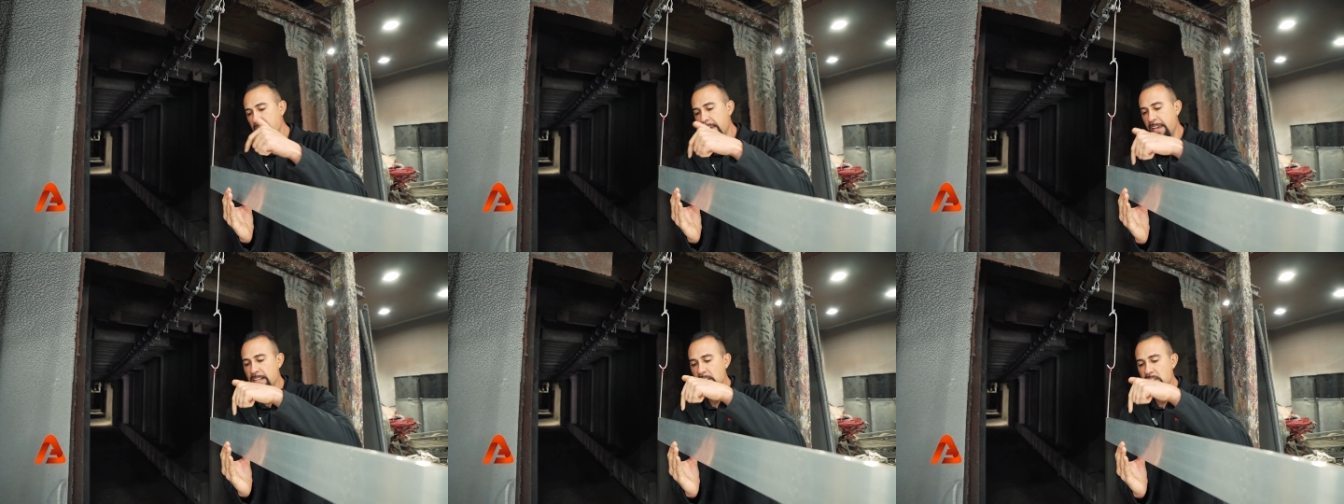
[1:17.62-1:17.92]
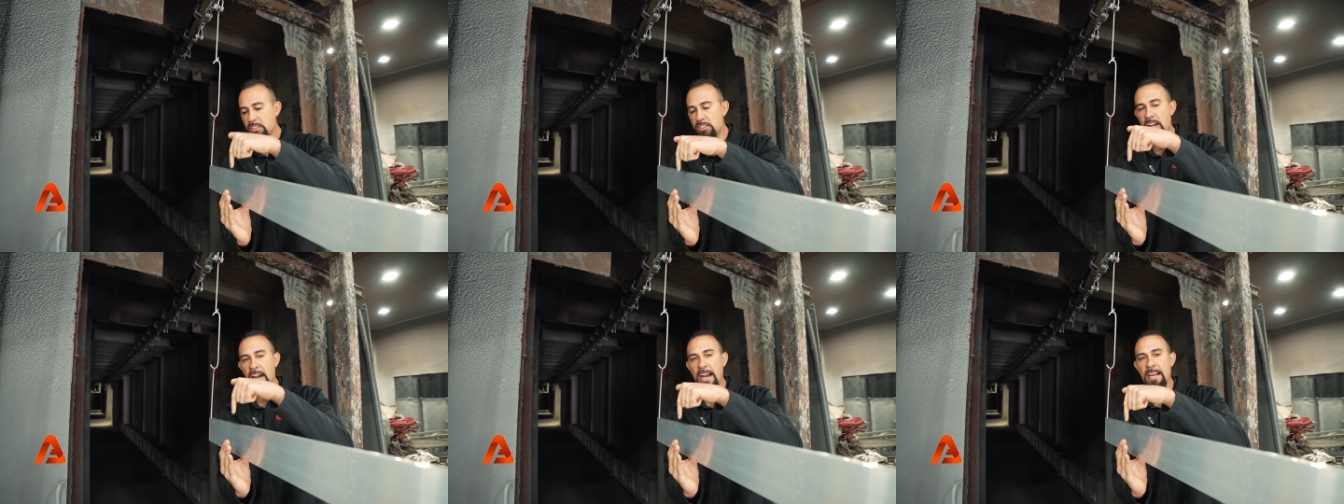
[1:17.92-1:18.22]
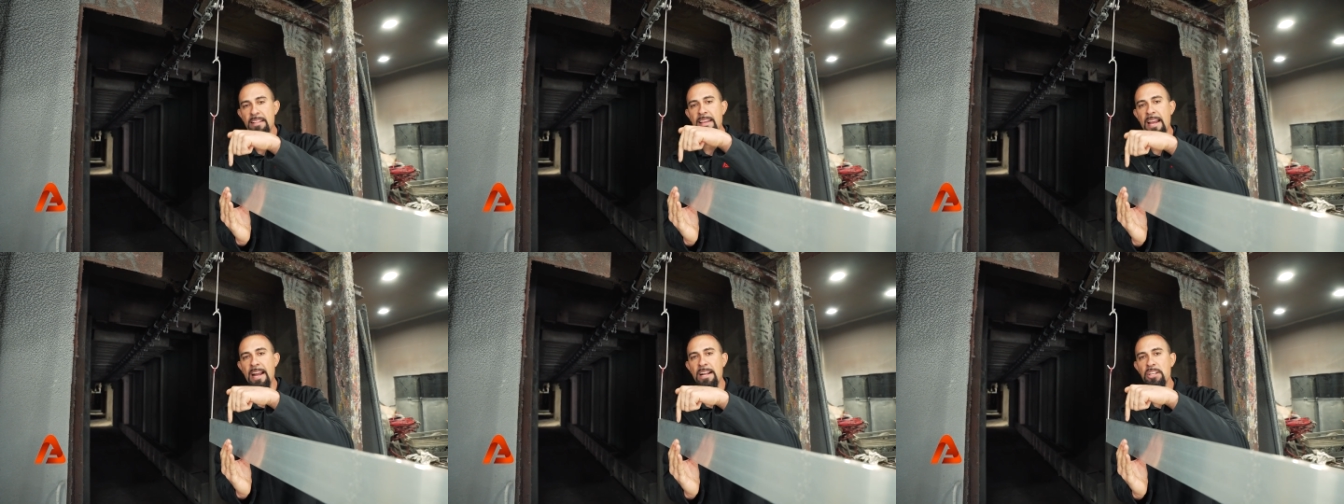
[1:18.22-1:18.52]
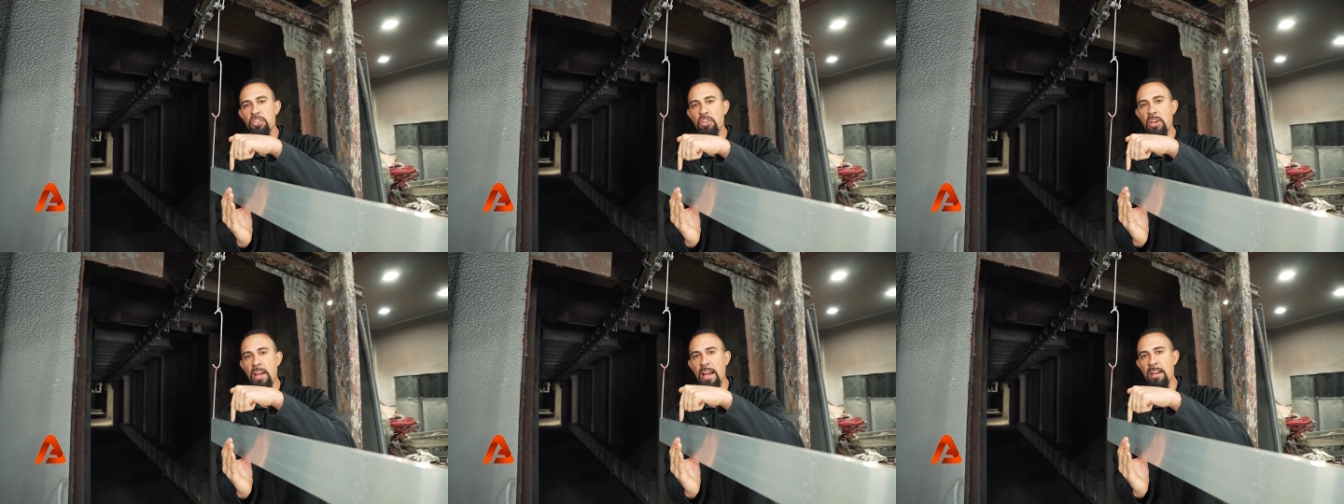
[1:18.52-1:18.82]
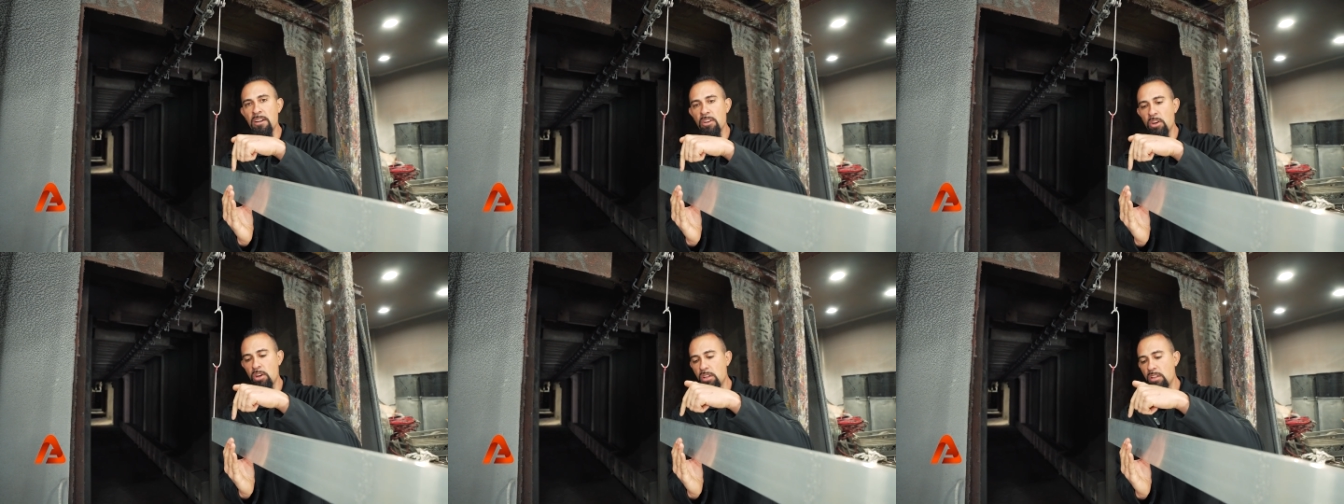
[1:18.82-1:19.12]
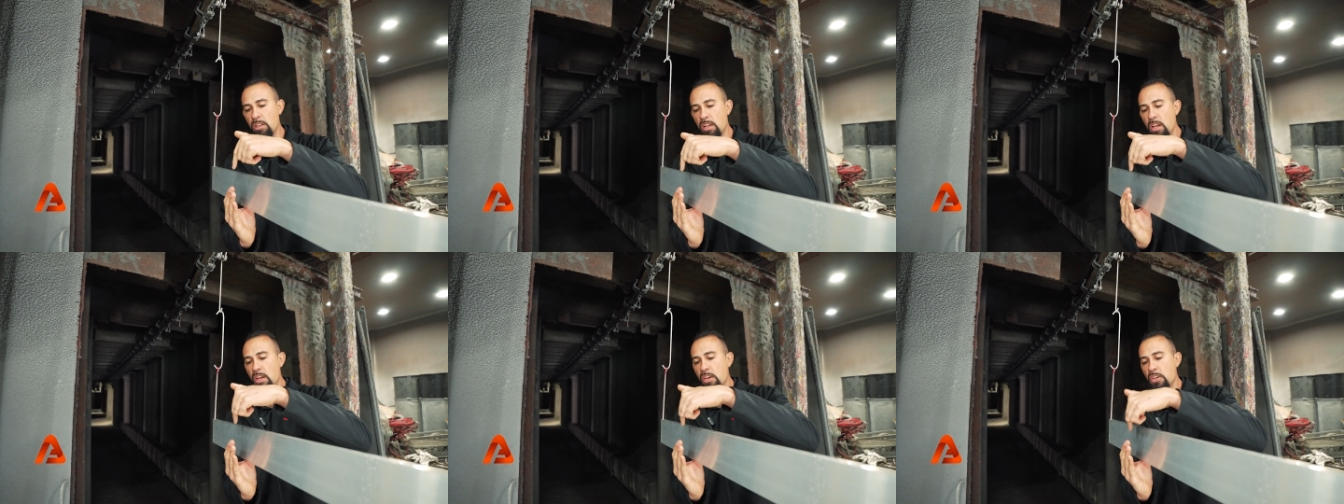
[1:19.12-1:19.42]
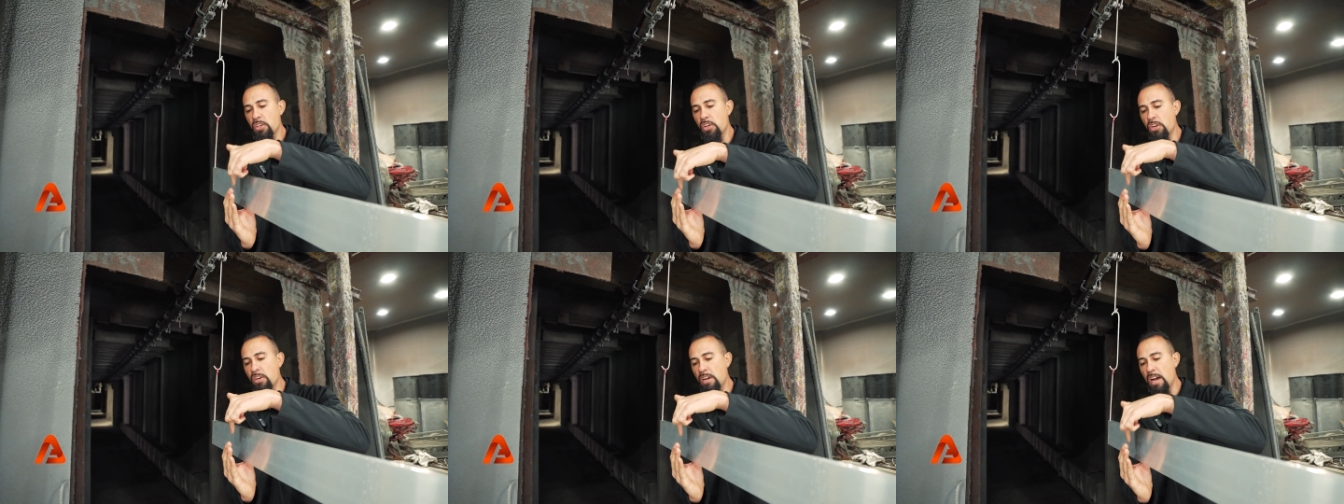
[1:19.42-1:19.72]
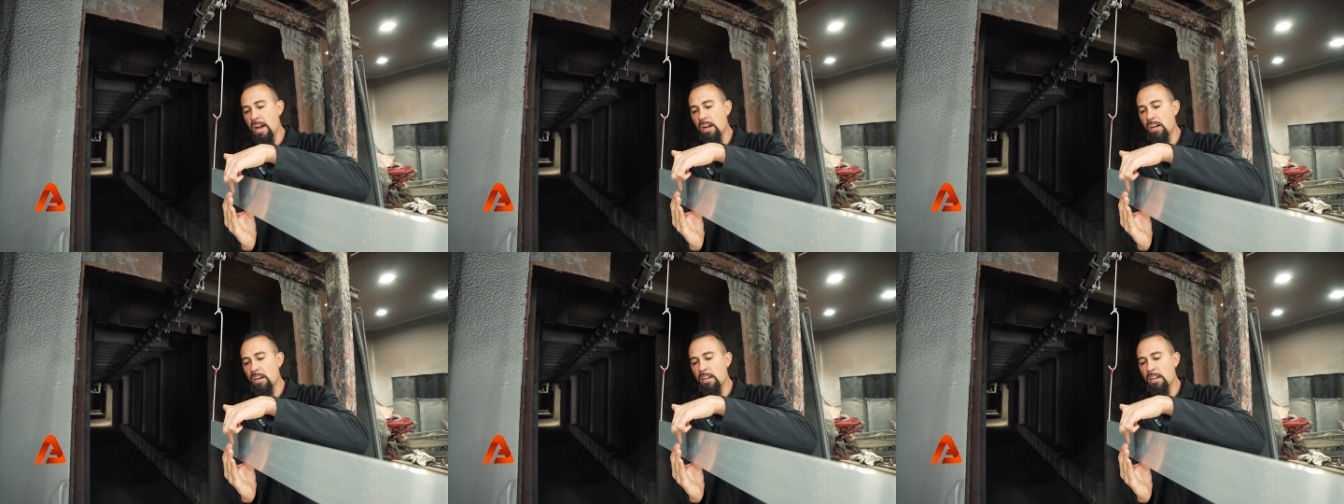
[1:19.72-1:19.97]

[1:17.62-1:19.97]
inside that channel, you're not